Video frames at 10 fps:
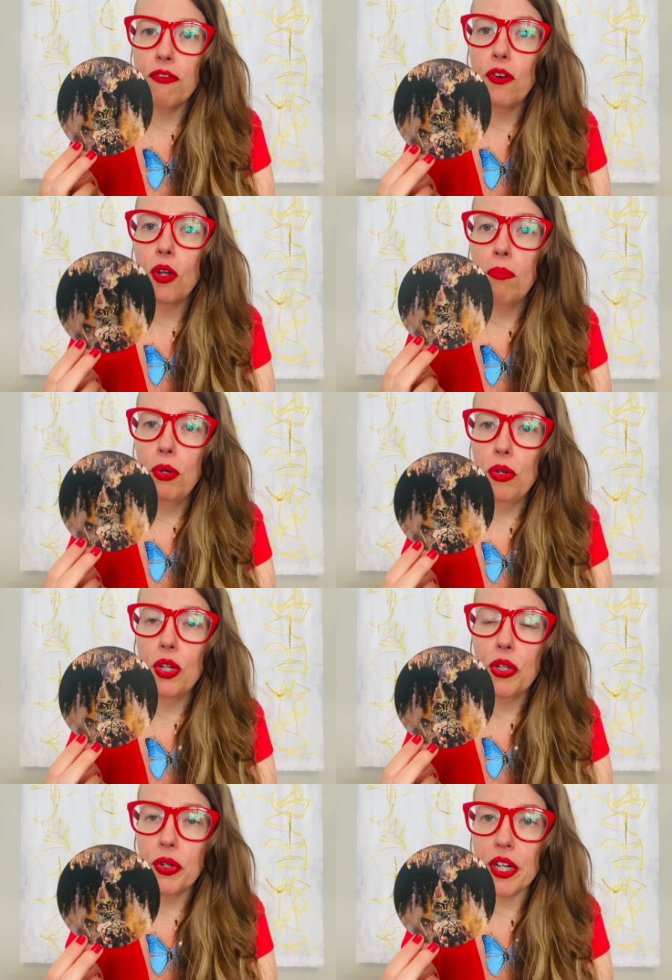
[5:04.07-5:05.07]
full
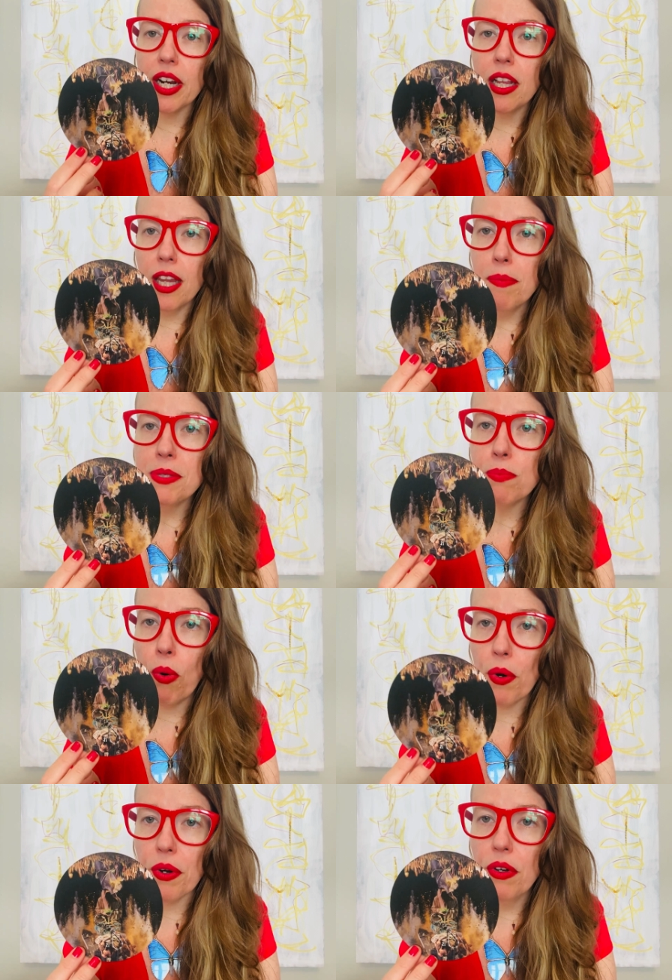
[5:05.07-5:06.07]
moon lunar eclipse
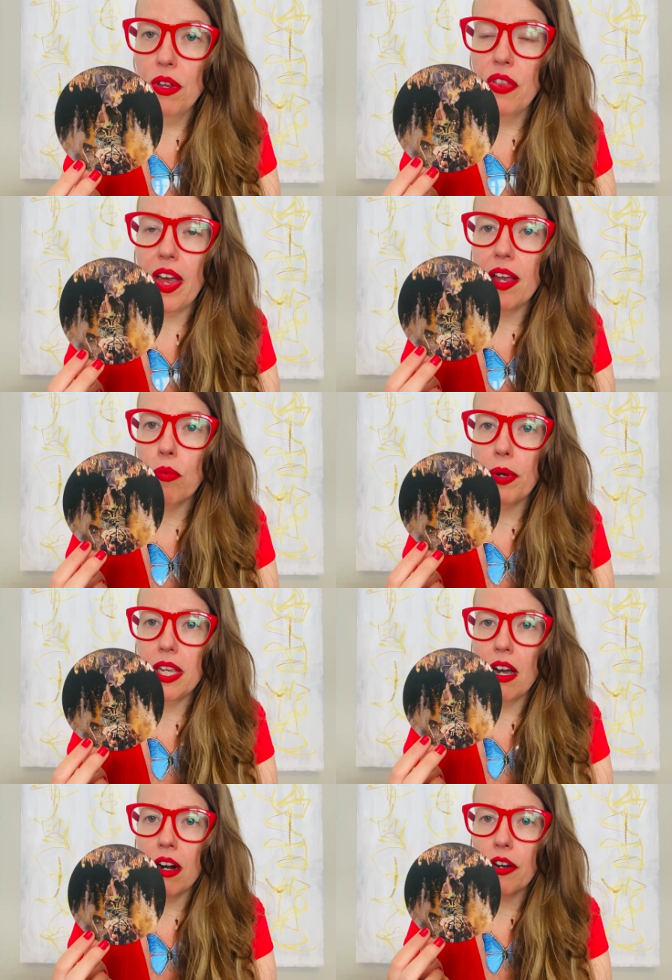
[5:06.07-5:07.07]
portal that
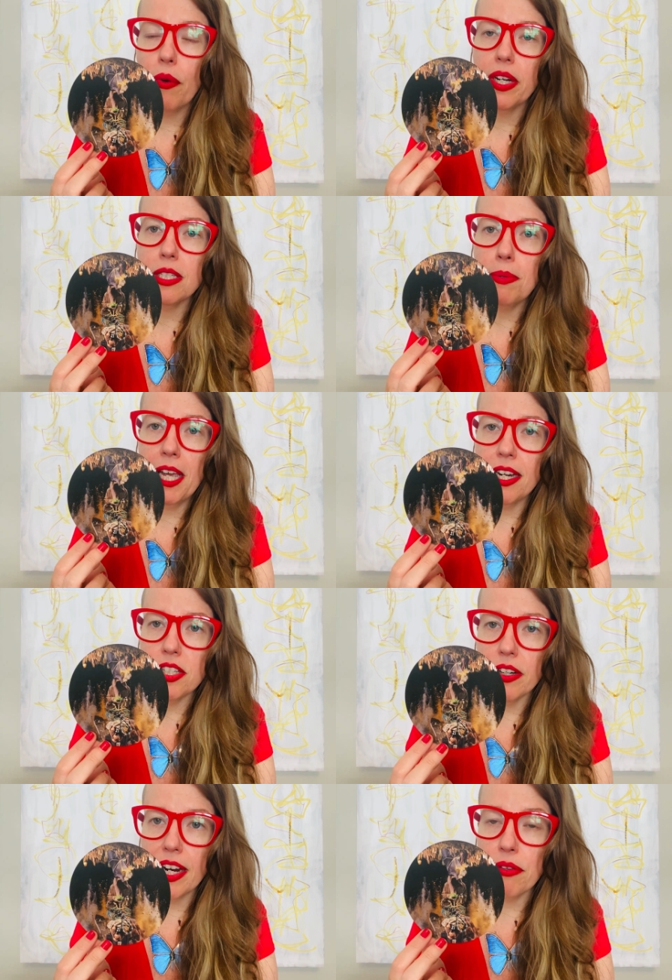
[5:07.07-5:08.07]
we are going to be
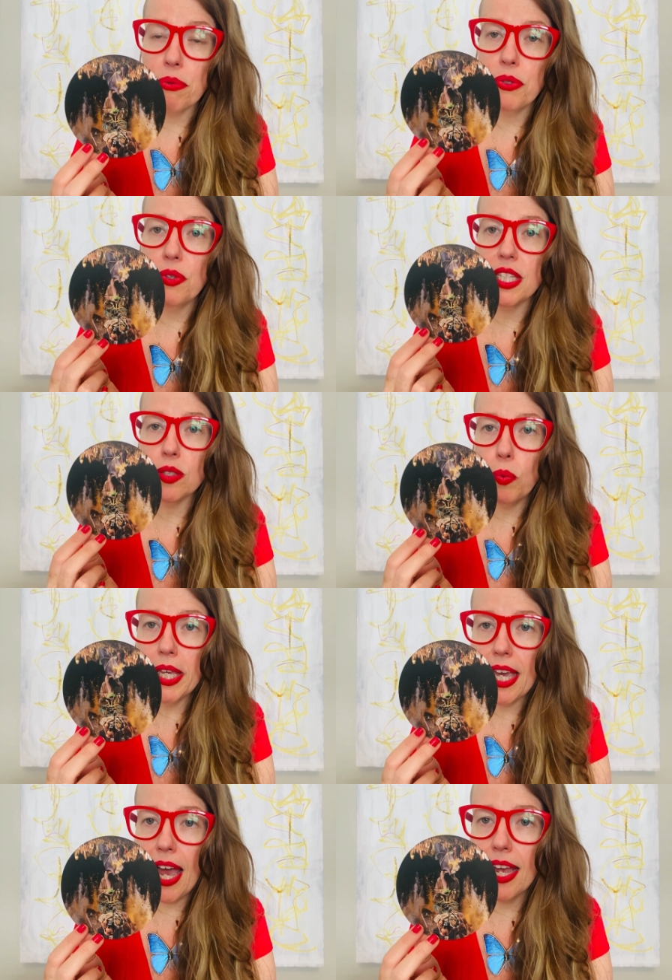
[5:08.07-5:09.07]
entering through this
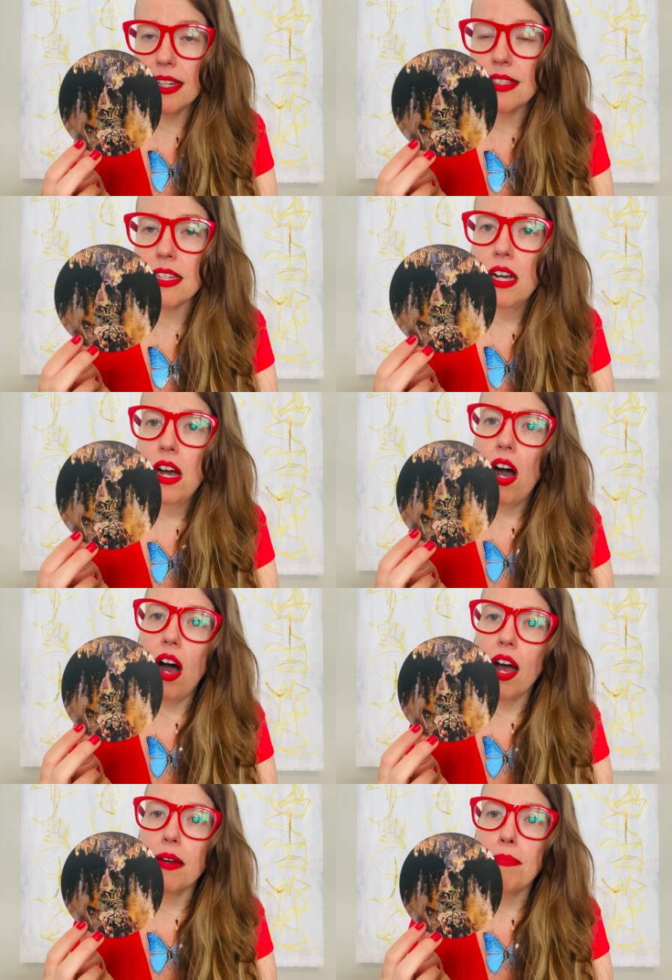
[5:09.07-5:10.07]
weekend
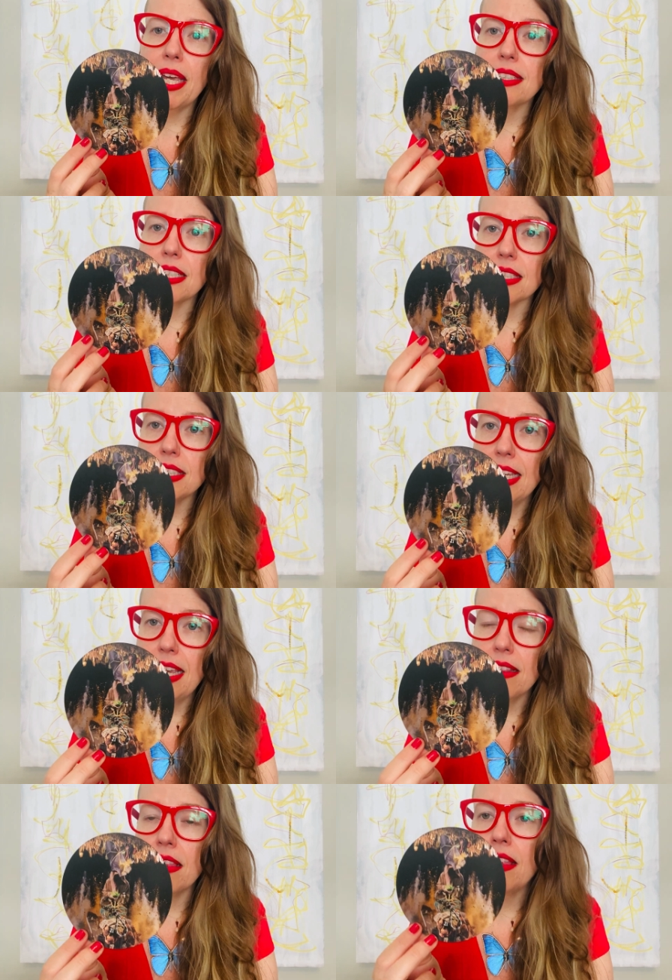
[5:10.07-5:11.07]
on May
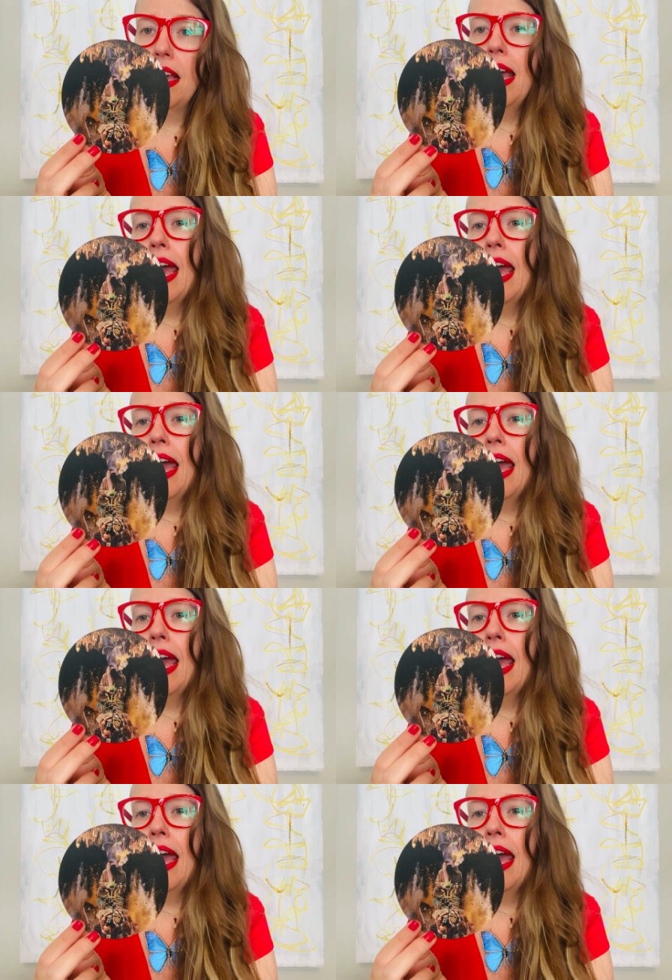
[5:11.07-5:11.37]
16th.